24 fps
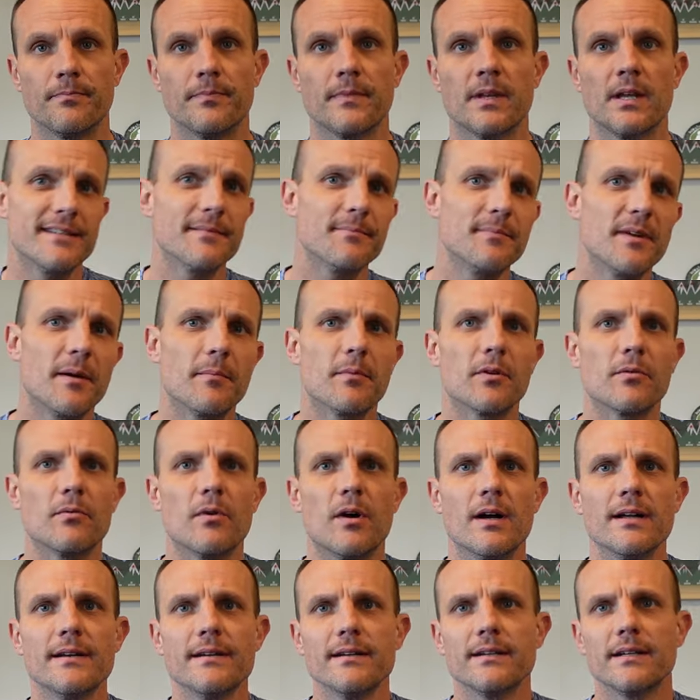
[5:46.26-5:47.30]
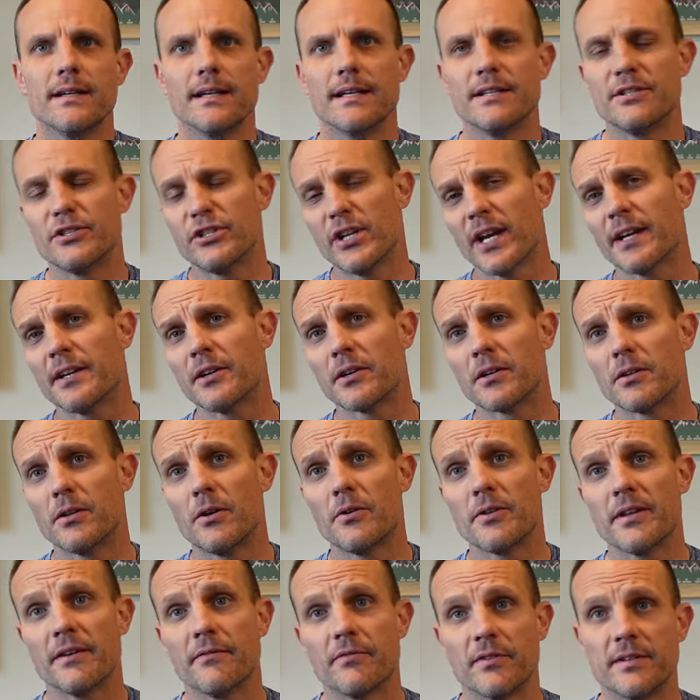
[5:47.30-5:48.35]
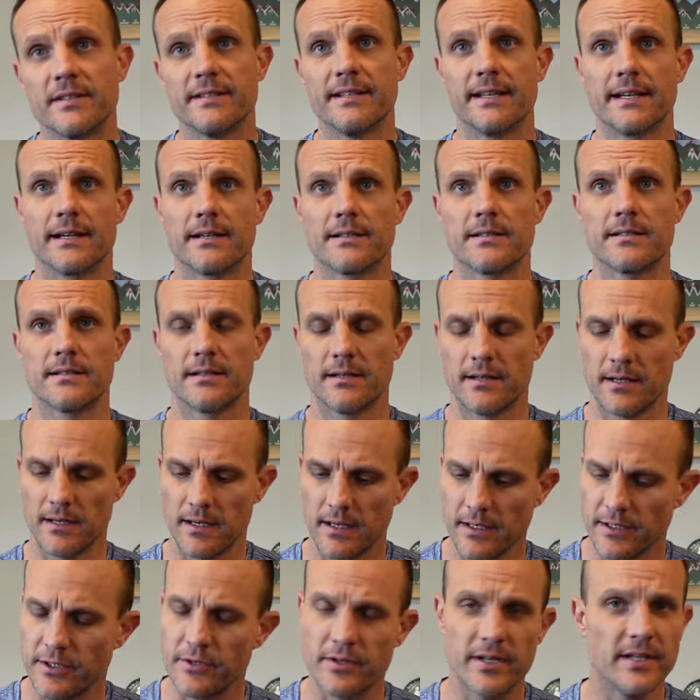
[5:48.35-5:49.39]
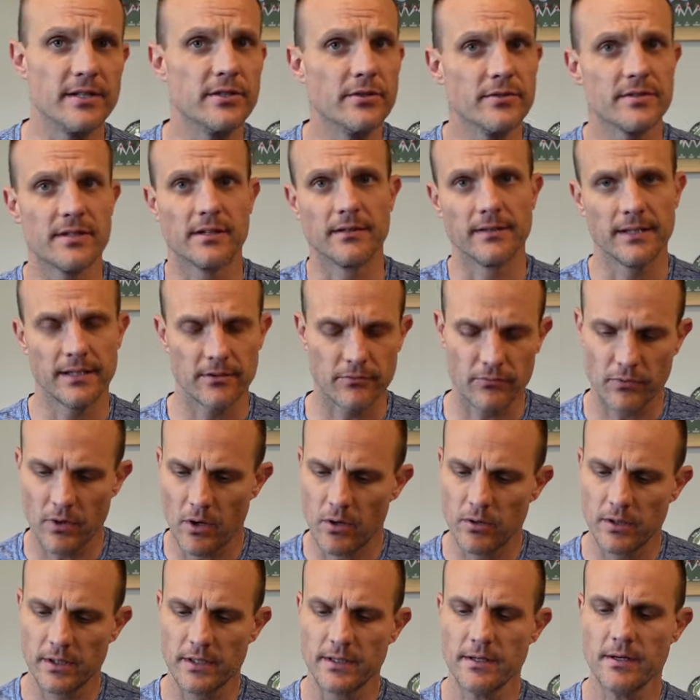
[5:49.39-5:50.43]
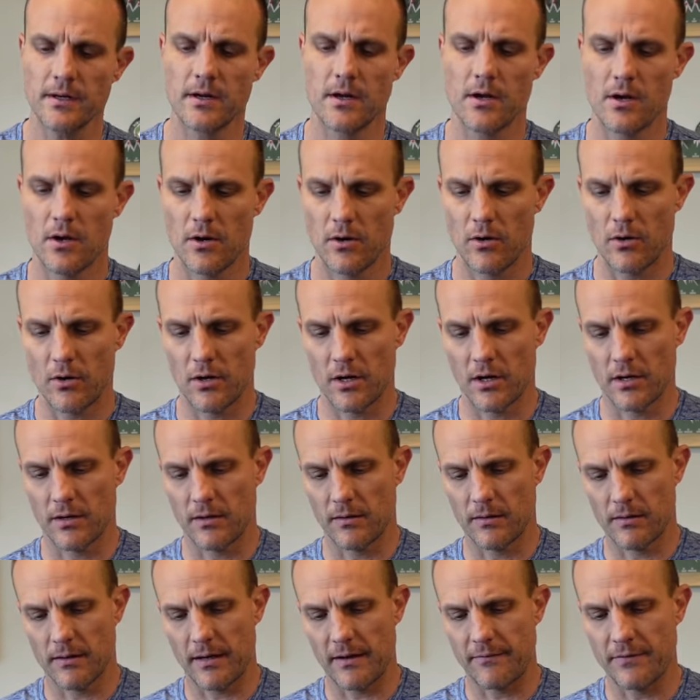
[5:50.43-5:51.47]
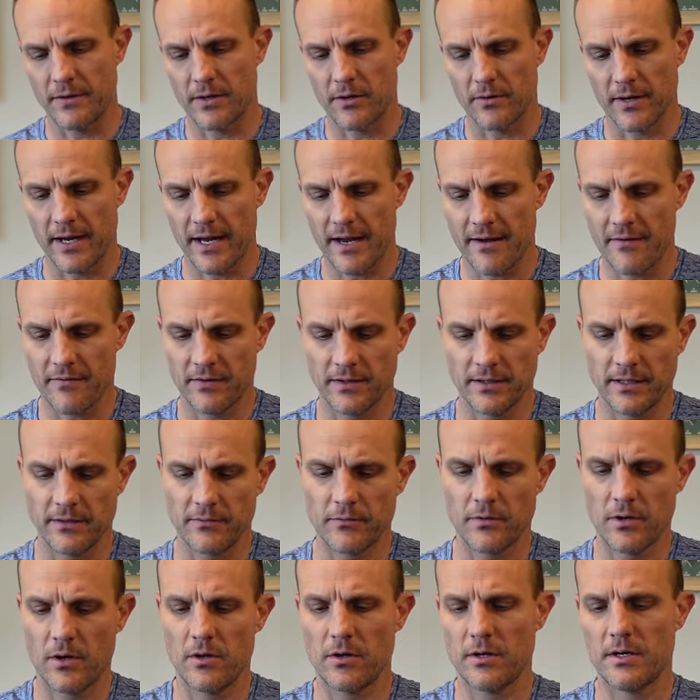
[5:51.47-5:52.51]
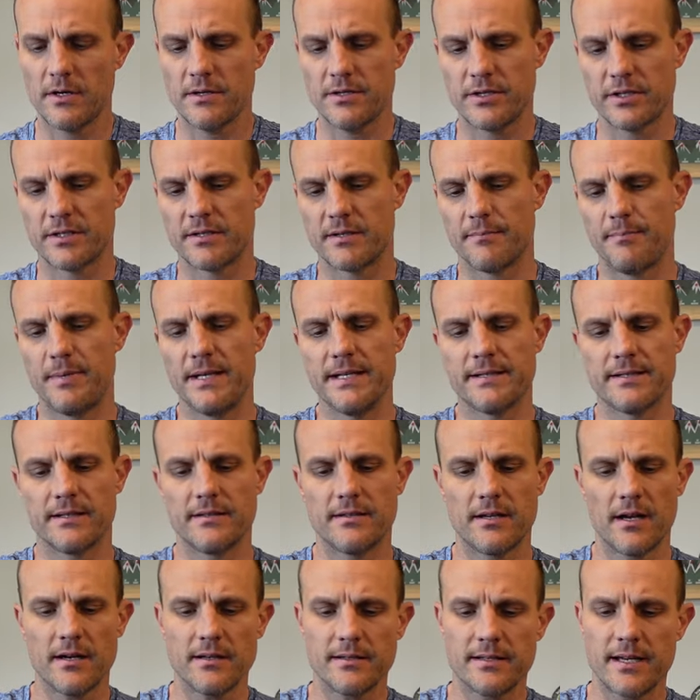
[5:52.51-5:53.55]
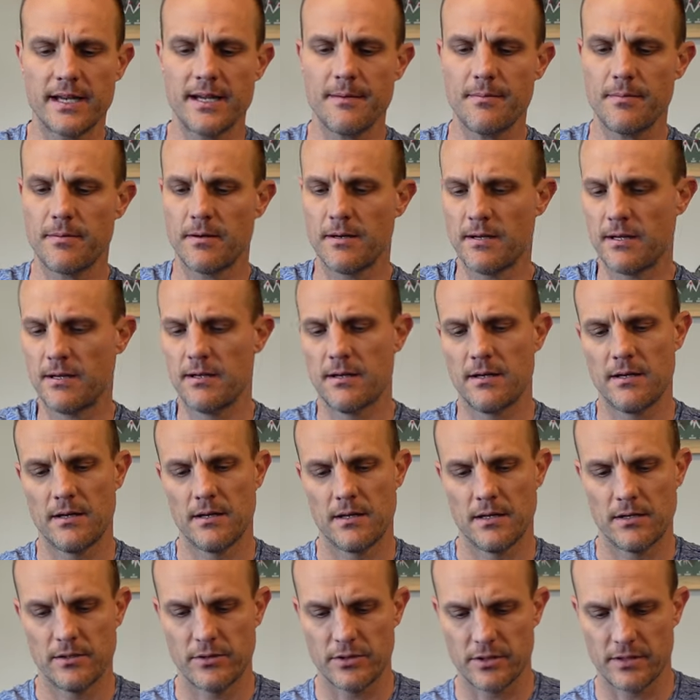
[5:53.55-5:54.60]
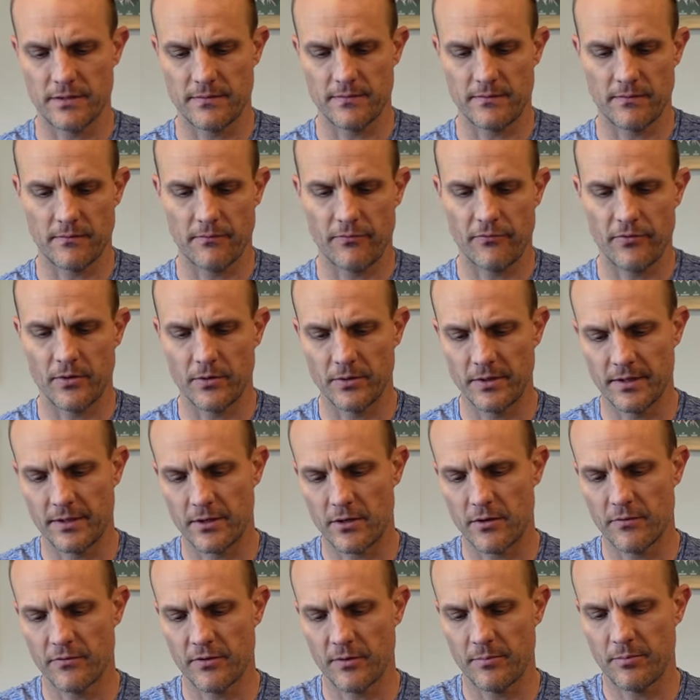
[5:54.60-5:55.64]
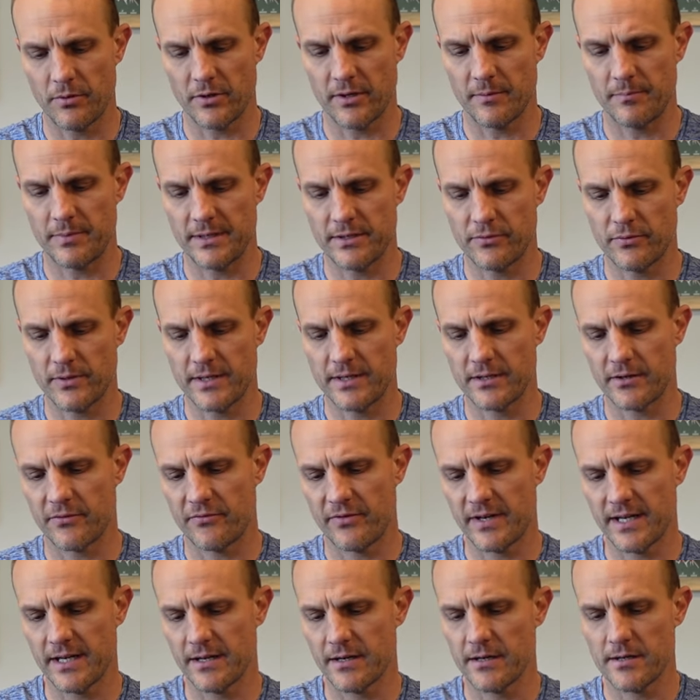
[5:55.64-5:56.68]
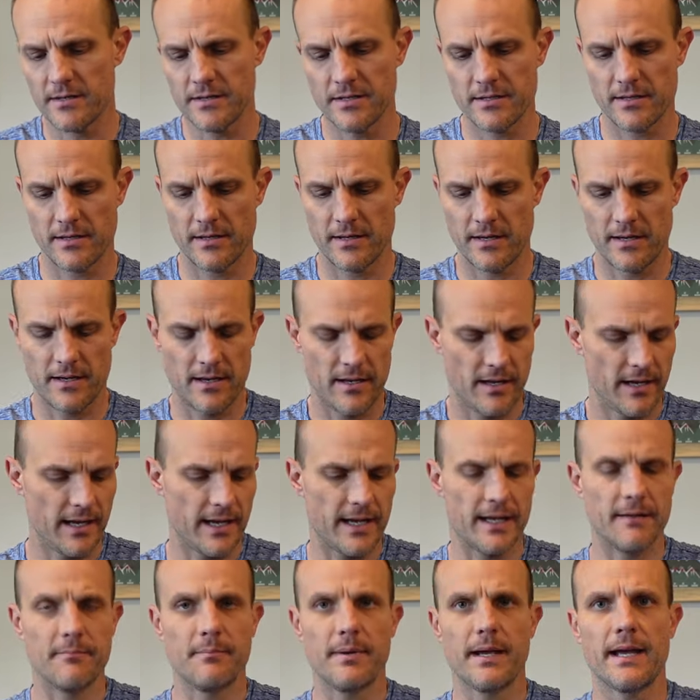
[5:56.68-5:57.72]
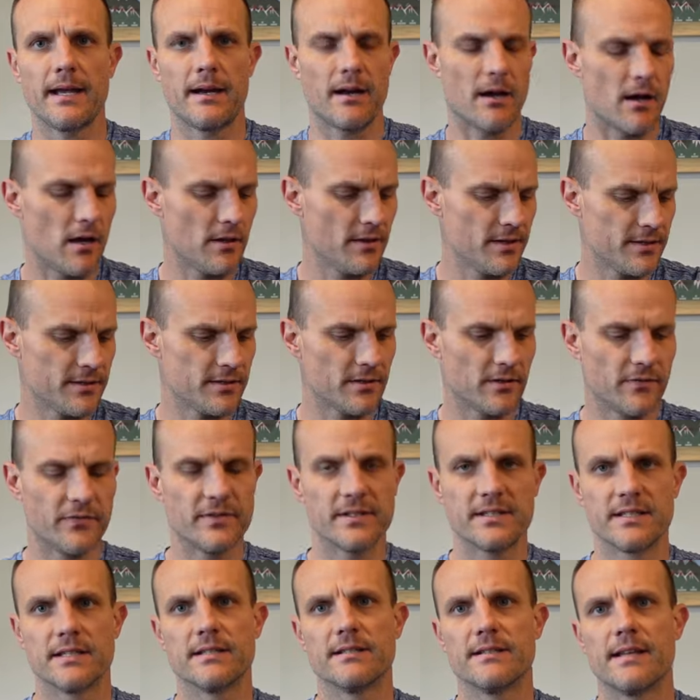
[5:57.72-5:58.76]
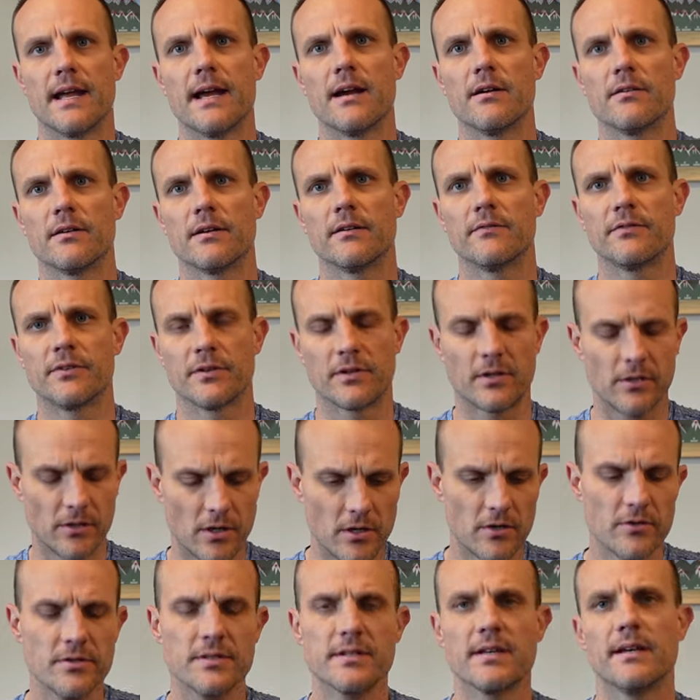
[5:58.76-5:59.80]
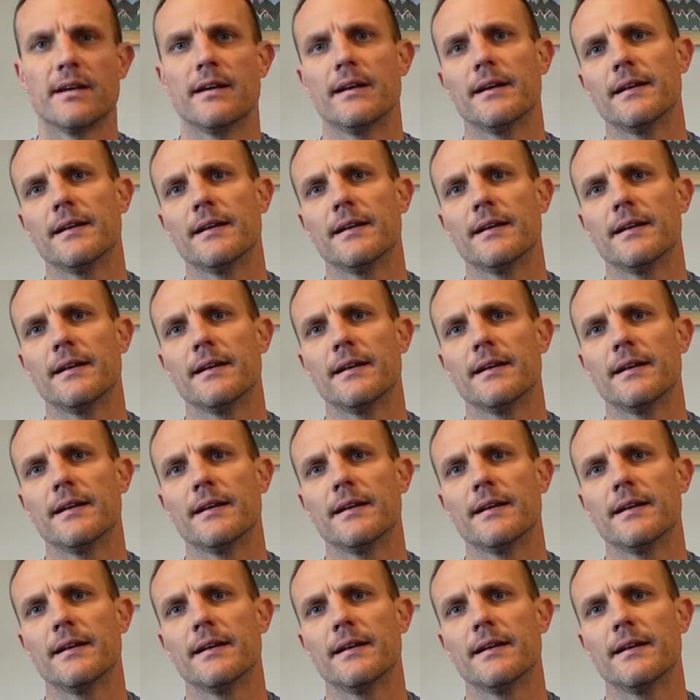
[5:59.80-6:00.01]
Tip number one is check your clothing for ticks. You can use a lint roller or if you don't have a lint roller, just a piece of duct tape. Just fold it over, put it between your fingers and pat all the surfaces down of your clothes.